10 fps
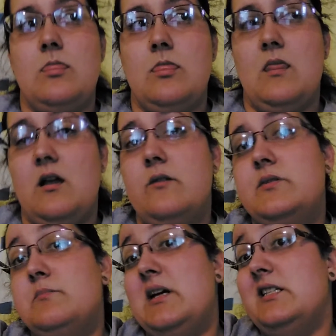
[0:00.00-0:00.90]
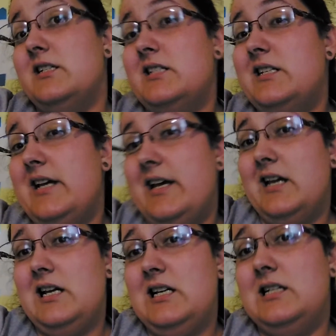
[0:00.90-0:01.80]
It was Mother's Day.
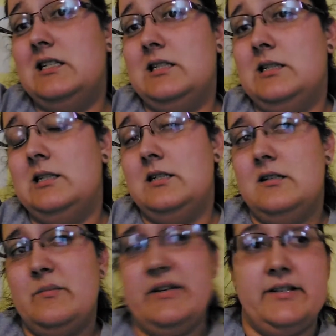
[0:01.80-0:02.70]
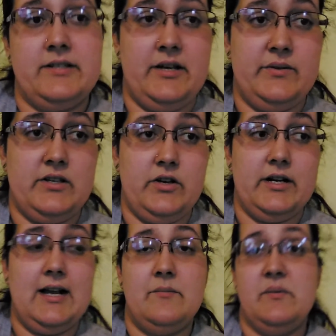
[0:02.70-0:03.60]
Mother's Day was good. I
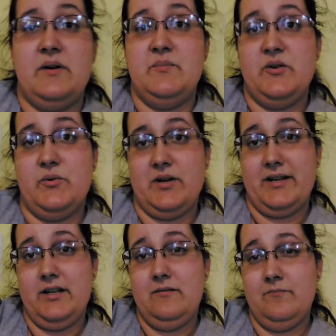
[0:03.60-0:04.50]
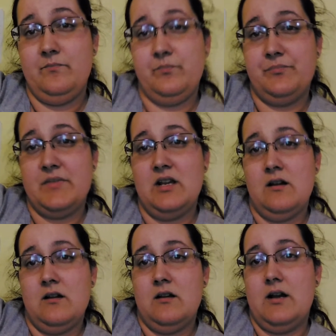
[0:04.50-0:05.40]
got my mom an orchid.
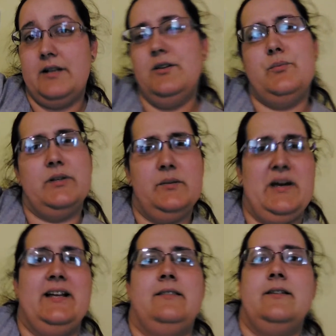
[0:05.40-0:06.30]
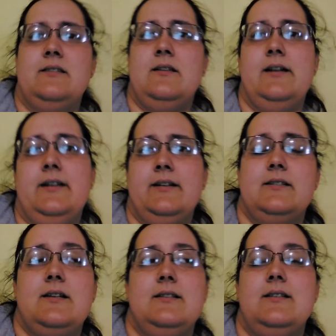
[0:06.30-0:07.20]
I look really bad in this lighting. It's because
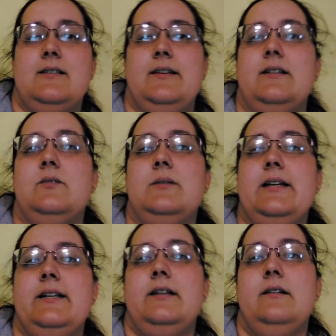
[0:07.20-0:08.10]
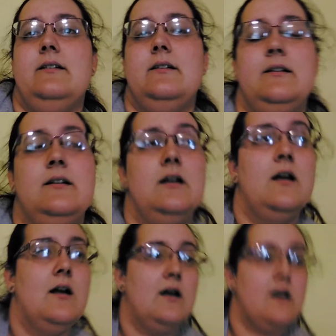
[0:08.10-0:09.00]
it's a yellow lighting.
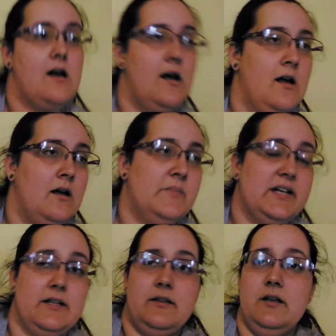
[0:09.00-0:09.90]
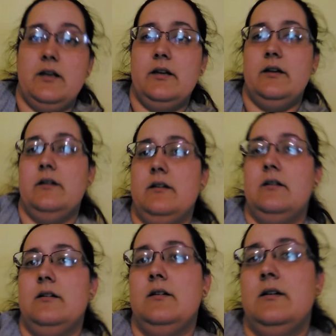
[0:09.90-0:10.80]
Um, and I think
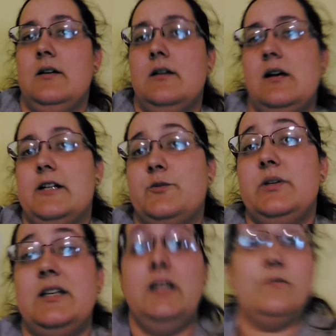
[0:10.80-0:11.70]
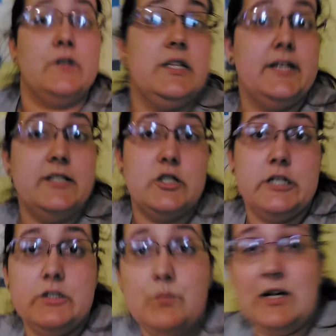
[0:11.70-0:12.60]
that's really it for the intro.
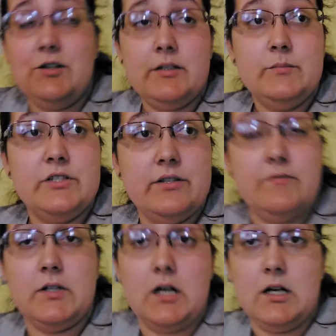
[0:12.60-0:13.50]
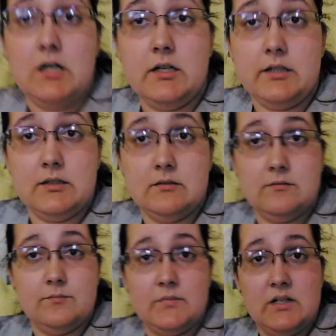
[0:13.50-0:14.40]
Welcome to the vlog.
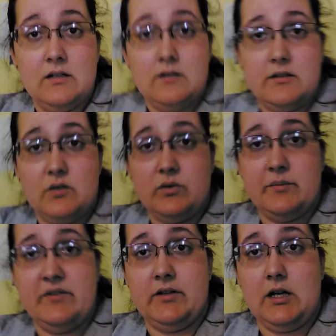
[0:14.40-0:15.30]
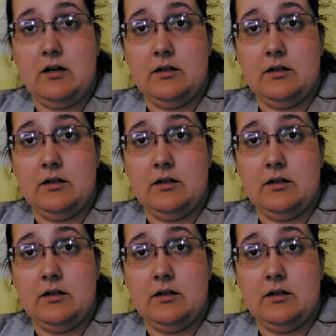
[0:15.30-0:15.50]
The wormy vlog.